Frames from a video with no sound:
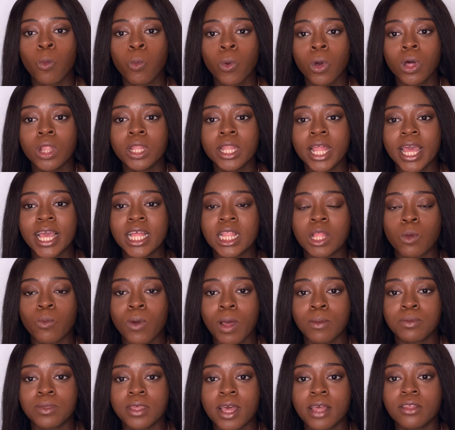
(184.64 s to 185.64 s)
I will link the
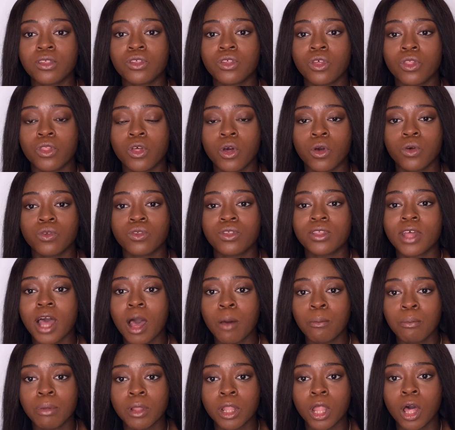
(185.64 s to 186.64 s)
websites to those
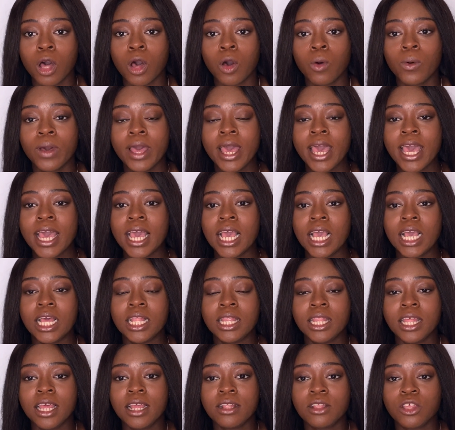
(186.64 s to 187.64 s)
down below
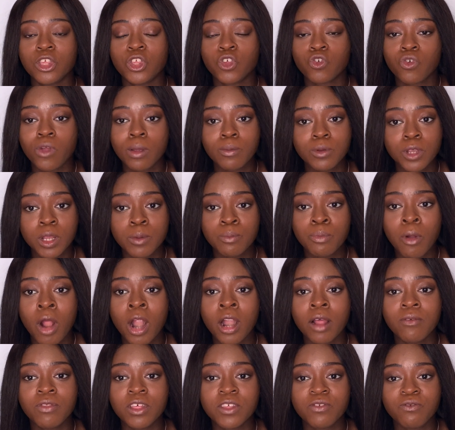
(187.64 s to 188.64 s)
in the description
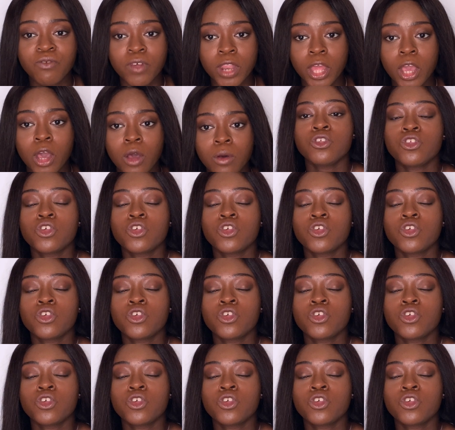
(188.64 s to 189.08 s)
part of this video.